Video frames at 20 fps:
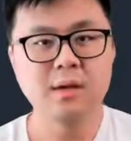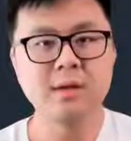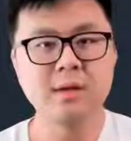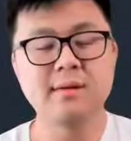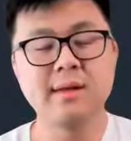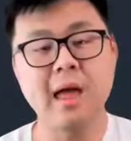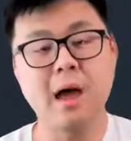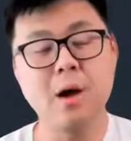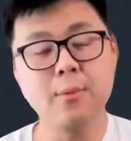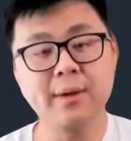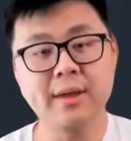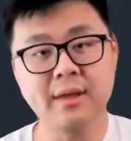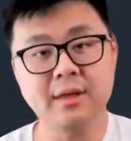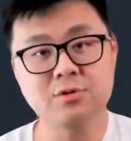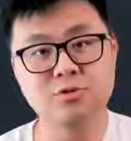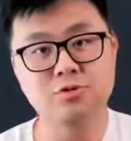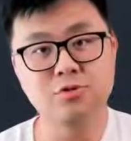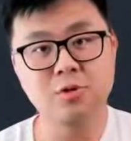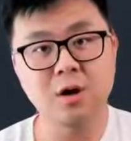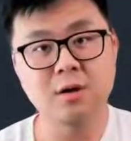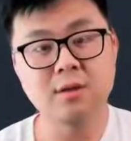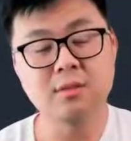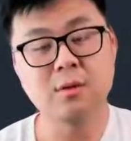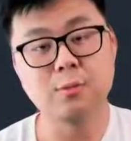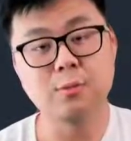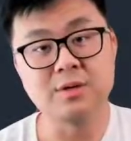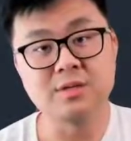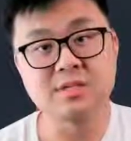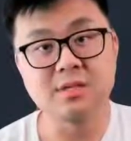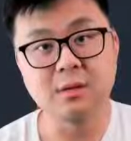Now we can draw the
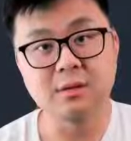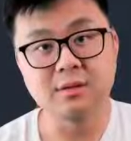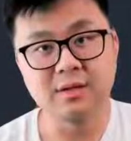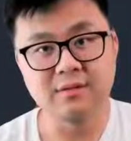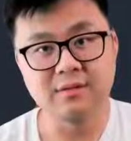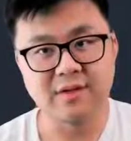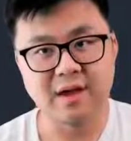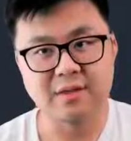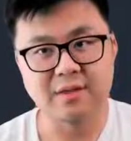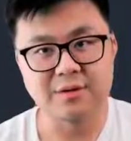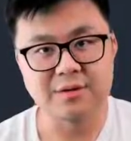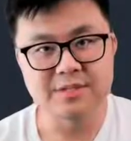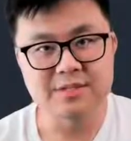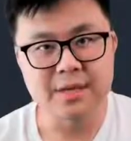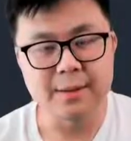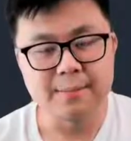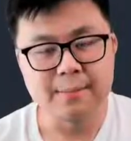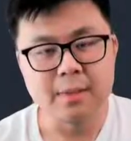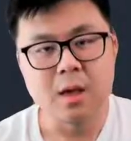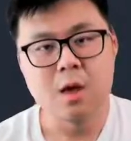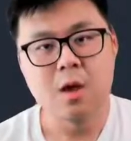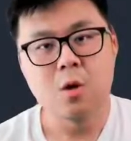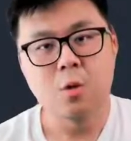resulting vector sum.